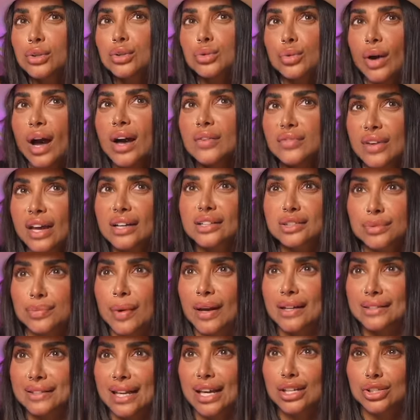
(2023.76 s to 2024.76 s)
do you have
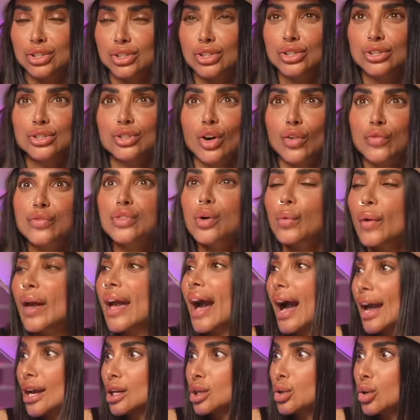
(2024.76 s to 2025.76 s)
expectations of the
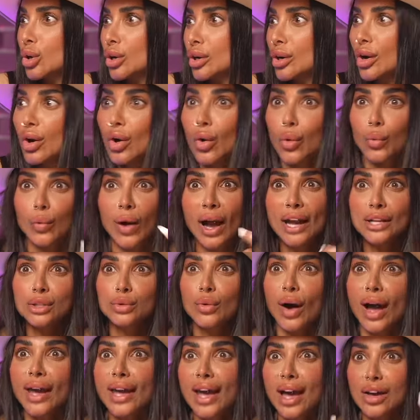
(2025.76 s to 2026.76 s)
way I look? Why
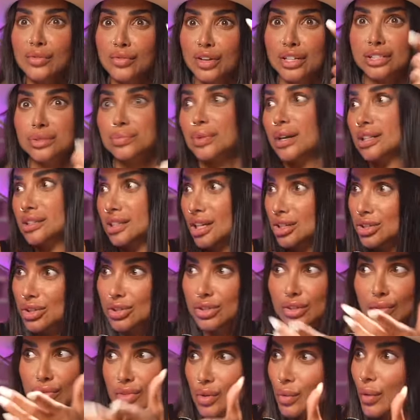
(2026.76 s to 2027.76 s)
do I have
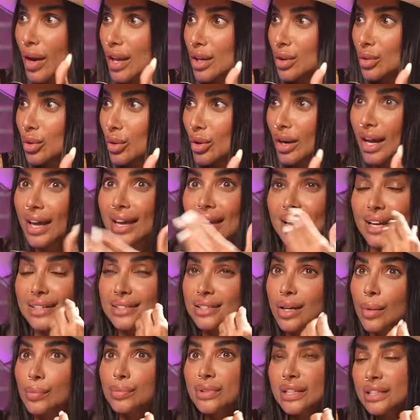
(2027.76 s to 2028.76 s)
expectations of the way you look?
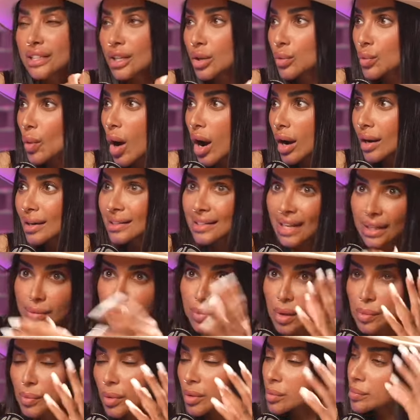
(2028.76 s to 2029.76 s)
It's completely wrong.
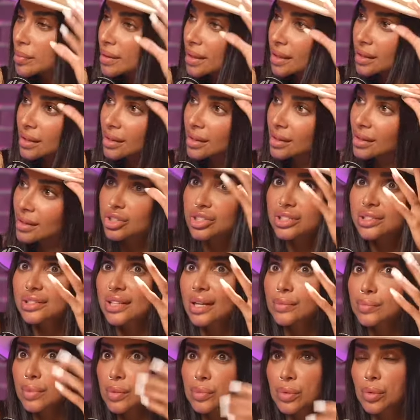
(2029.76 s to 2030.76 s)
Let people be. Just
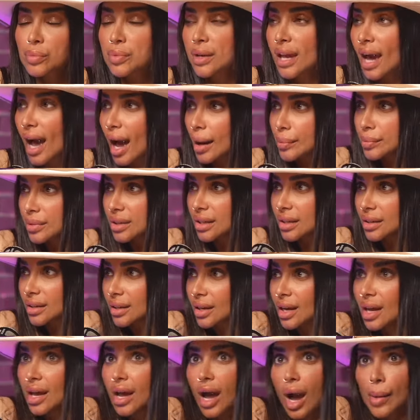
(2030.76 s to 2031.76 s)
let people be
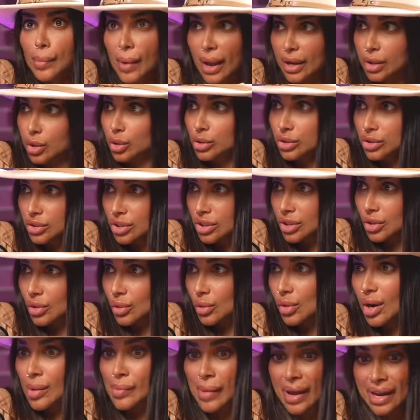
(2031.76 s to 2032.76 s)
happy. Am I good to
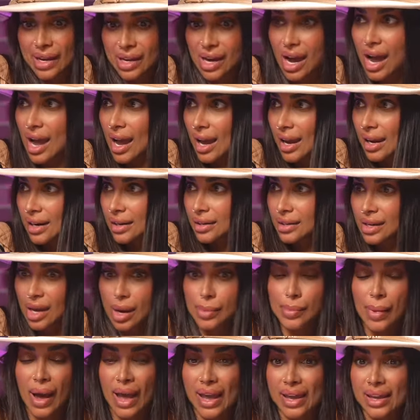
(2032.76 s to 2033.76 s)
you? Am I kind?
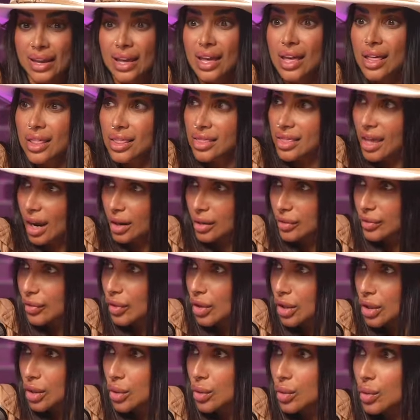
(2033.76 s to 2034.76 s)
Am I there
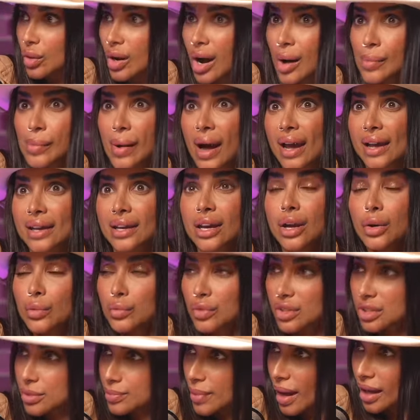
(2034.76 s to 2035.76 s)
for you? Am I
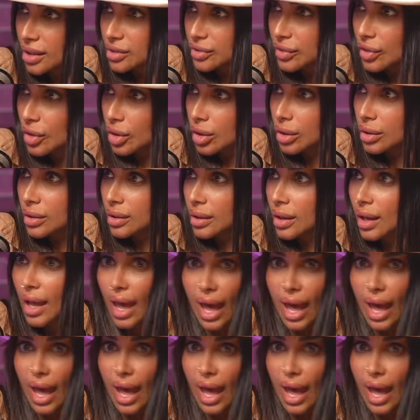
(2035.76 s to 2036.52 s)
respectful?